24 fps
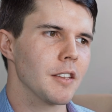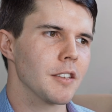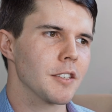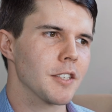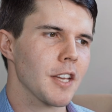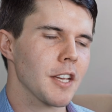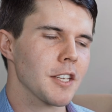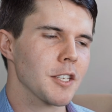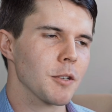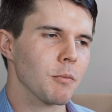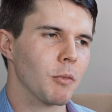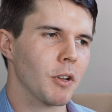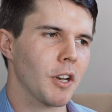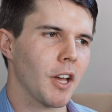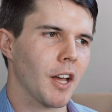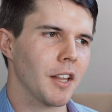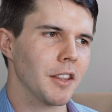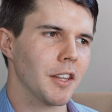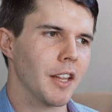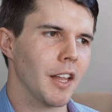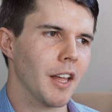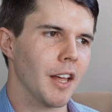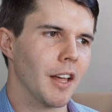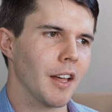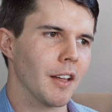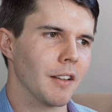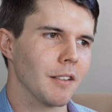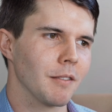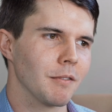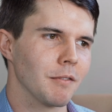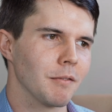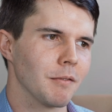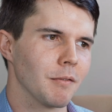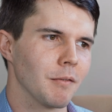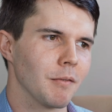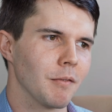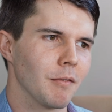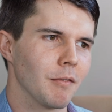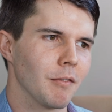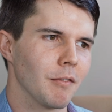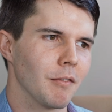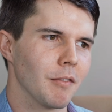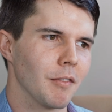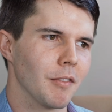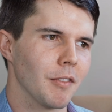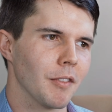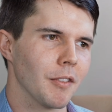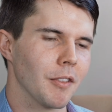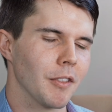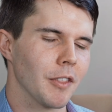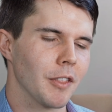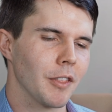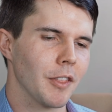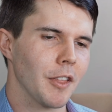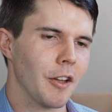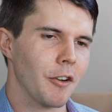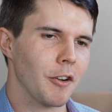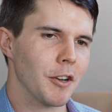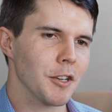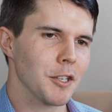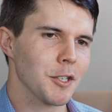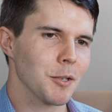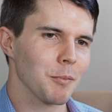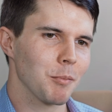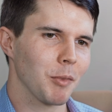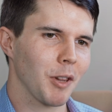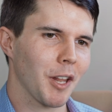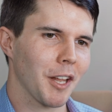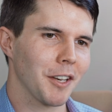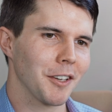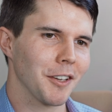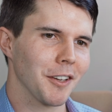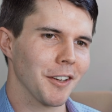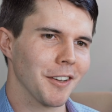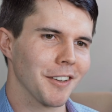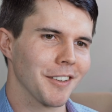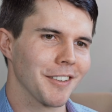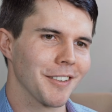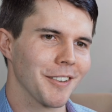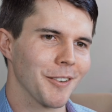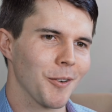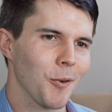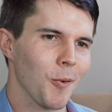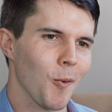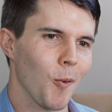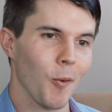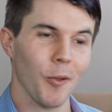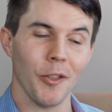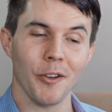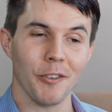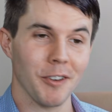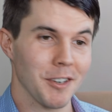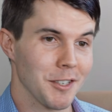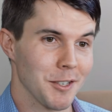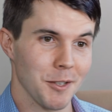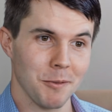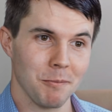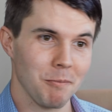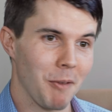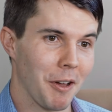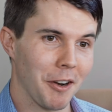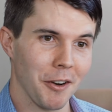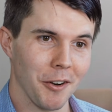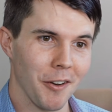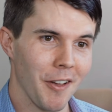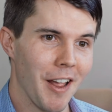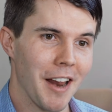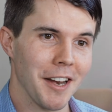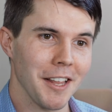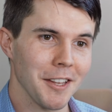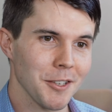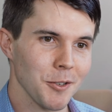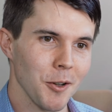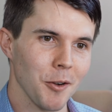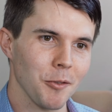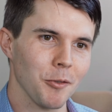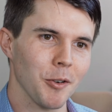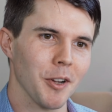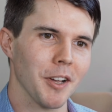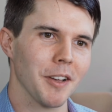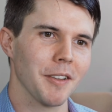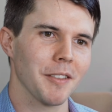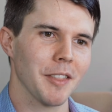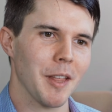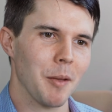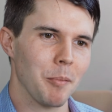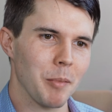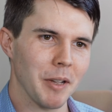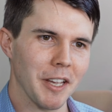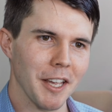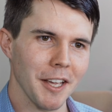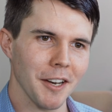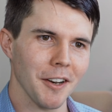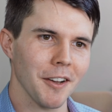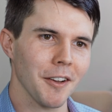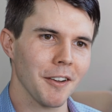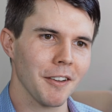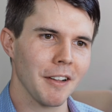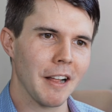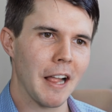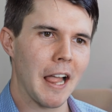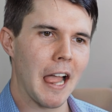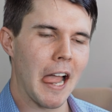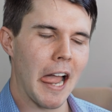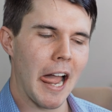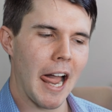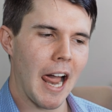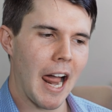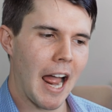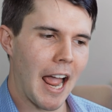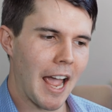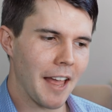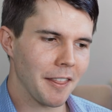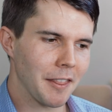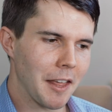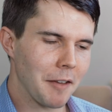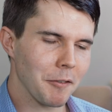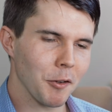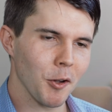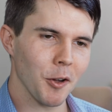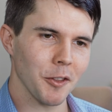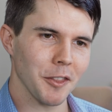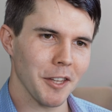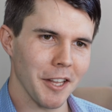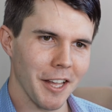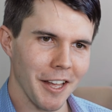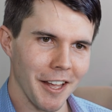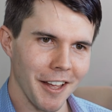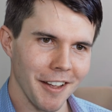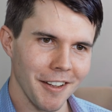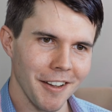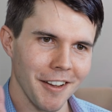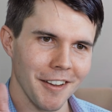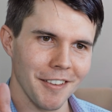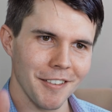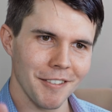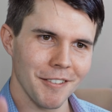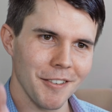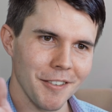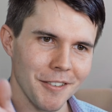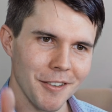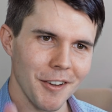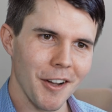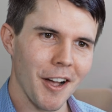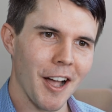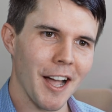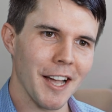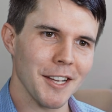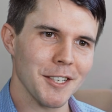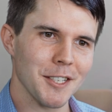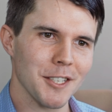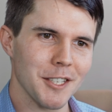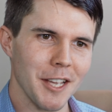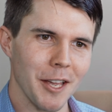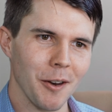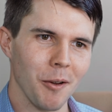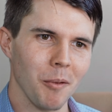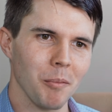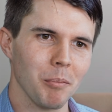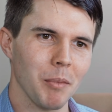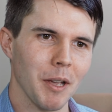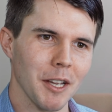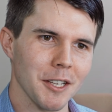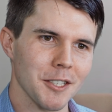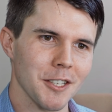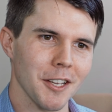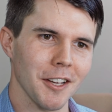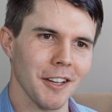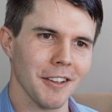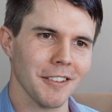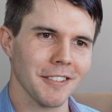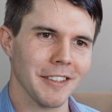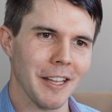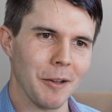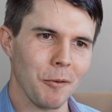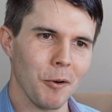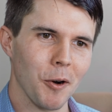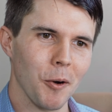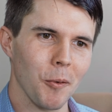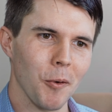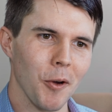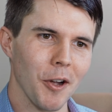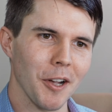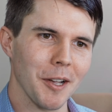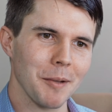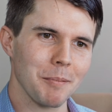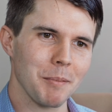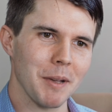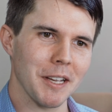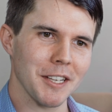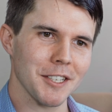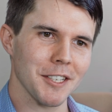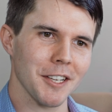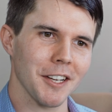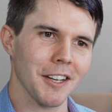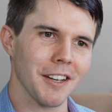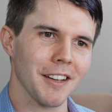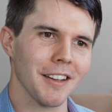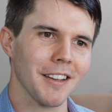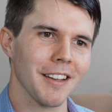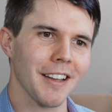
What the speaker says: Say someone out there, they're into Blender, or they're into, I don't know, any software. Yeah. They're a beginner, and they've got their eyes set on Pixar. They want to work at Pixar.